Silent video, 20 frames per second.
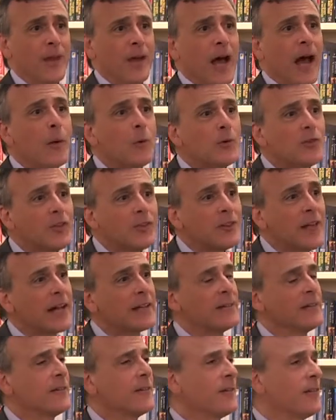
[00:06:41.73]
I was
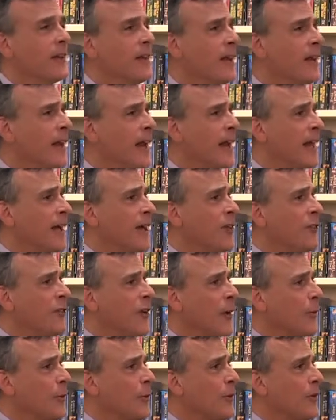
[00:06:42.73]
elected to the Connecticut
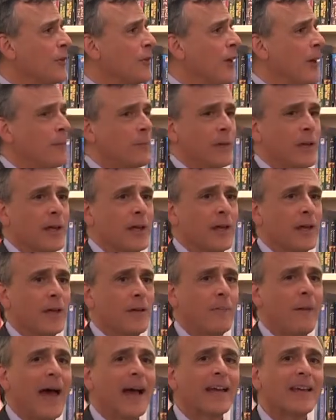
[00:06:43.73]
General Assembly
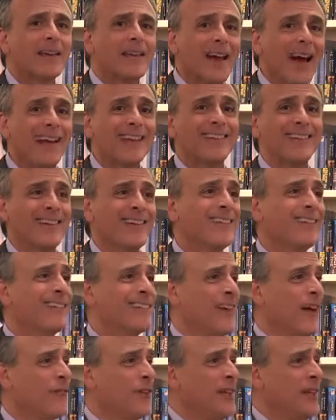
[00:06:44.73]
back in
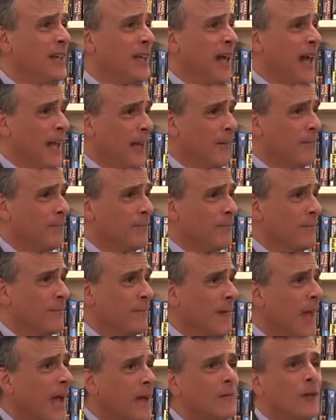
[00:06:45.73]
1978,
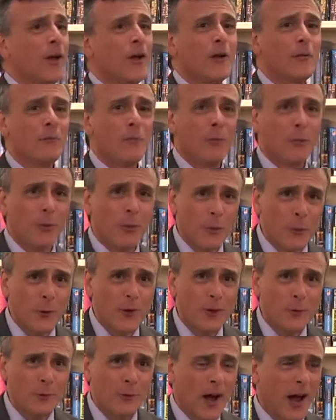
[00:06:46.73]
okay?
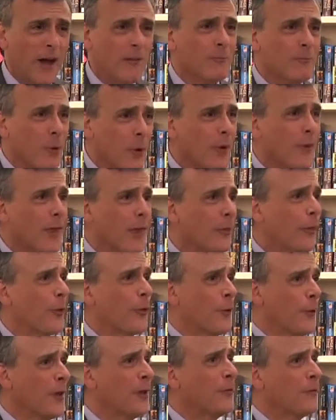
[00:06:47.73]
More than
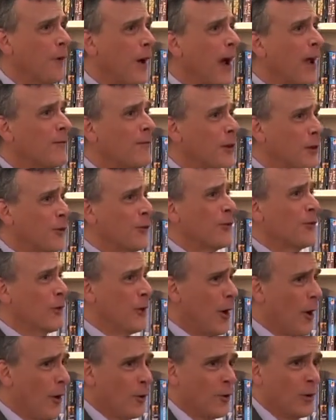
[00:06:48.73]
35 years
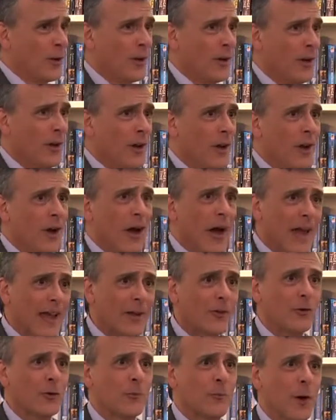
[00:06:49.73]
ago, I
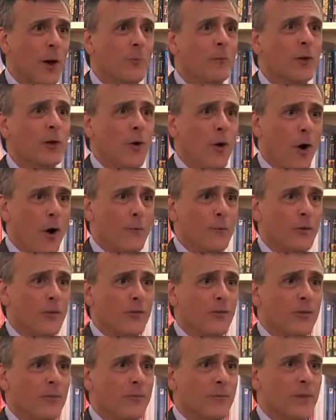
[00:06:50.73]
entered public
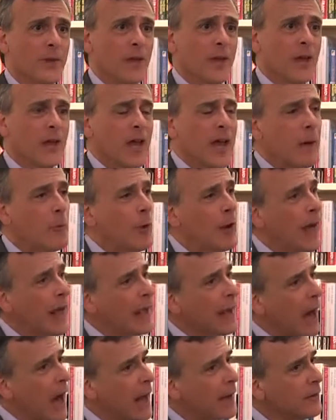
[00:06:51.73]
office. And when I
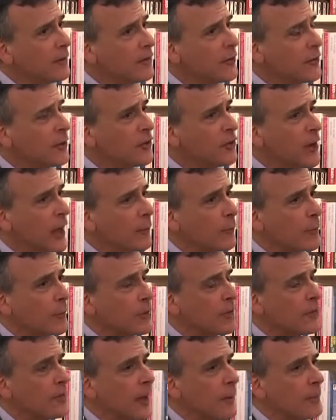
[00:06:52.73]
got into the
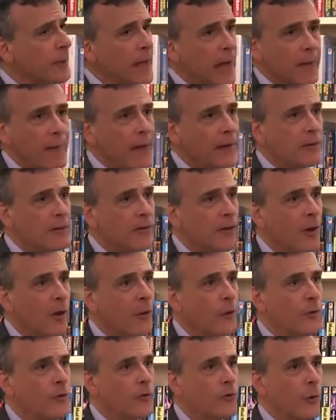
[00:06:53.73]
General Assembly, I like to
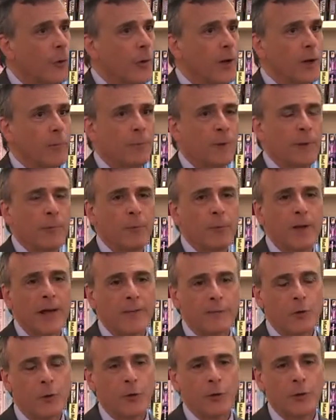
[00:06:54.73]
tell this story to people, and
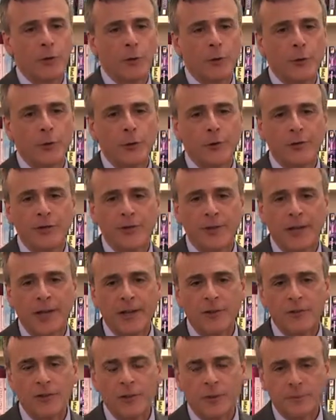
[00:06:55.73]
I've told it earlier
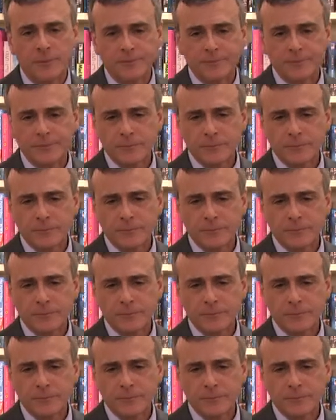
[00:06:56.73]
today too.